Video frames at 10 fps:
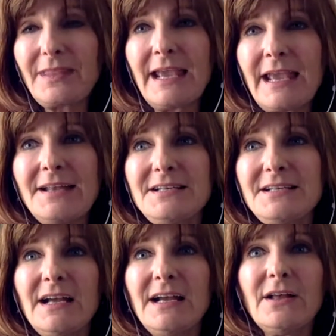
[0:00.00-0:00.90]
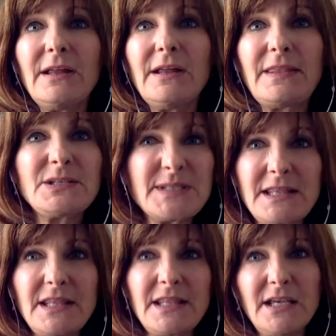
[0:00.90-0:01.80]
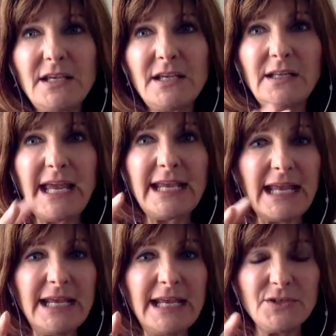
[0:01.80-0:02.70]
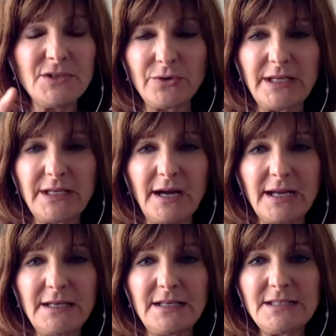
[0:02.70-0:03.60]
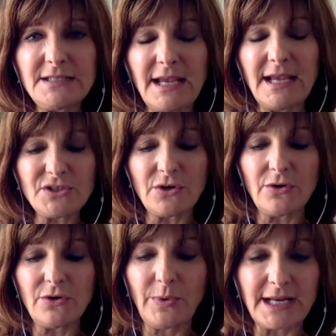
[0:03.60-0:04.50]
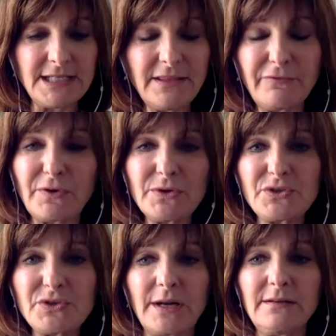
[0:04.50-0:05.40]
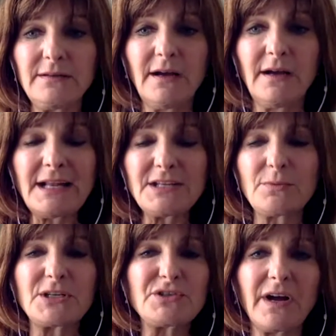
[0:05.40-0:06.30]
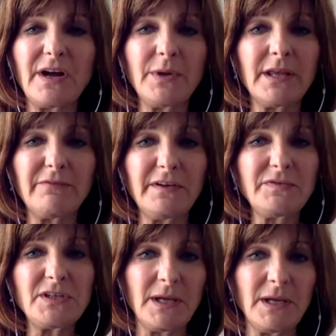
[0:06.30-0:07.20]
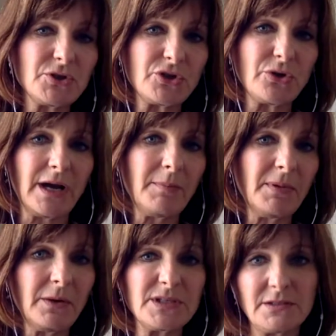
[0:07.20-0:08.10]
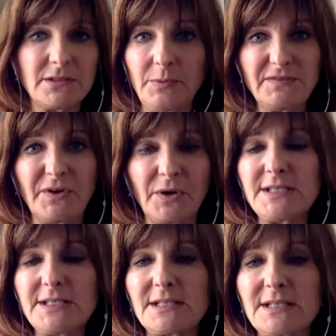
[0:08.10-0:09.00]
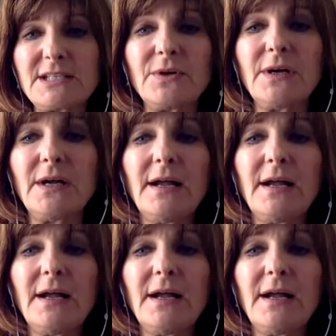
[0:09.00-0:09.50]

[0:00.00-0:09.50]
And this was in the late 80s, early 90s, and so when I did the first one, I had so much fun with it. 50 people showed up, and it was fairly successful.